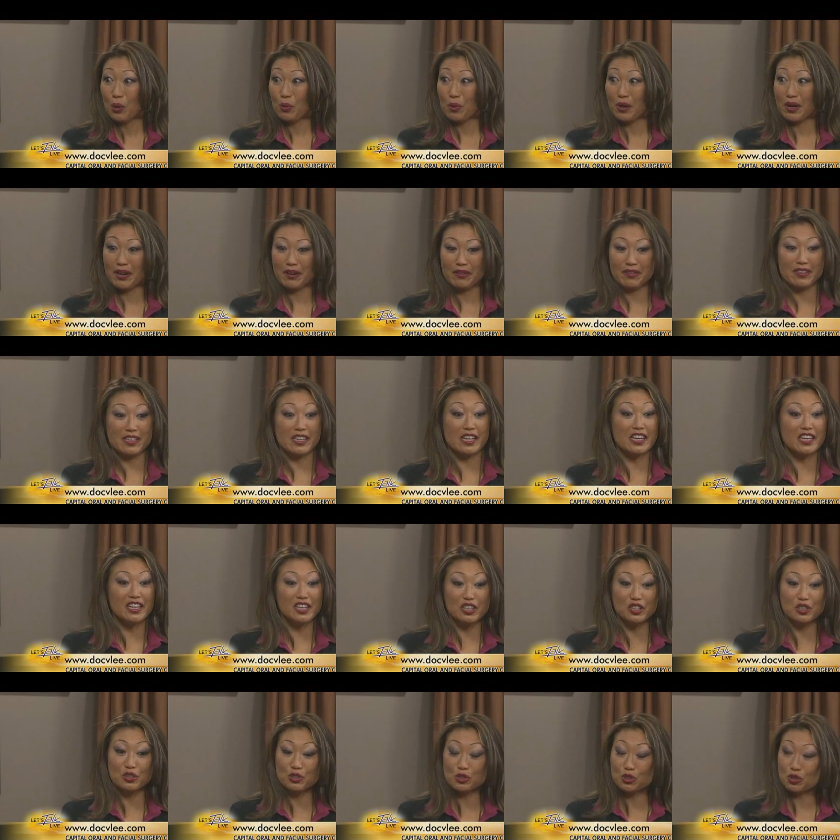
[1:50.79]
where the
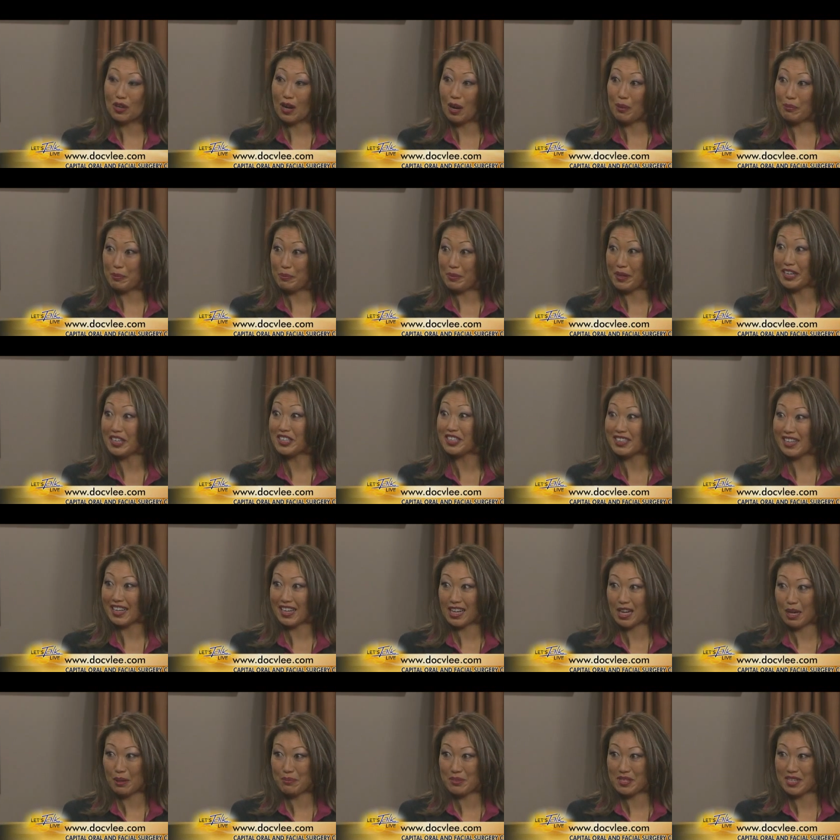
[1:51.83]
initial trauma patient
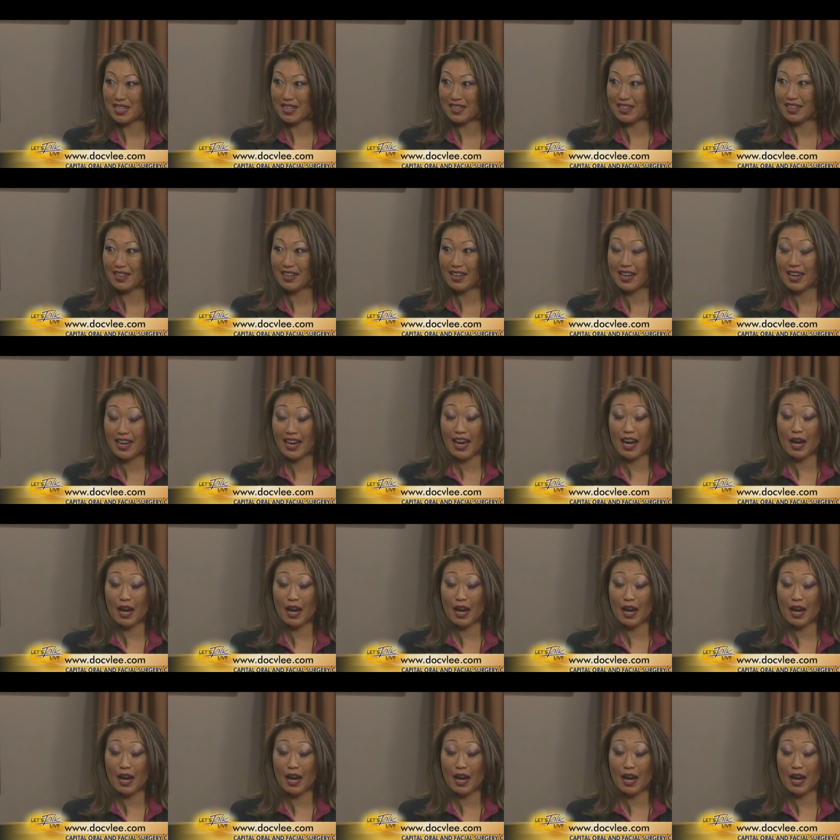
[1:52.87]
that comes in.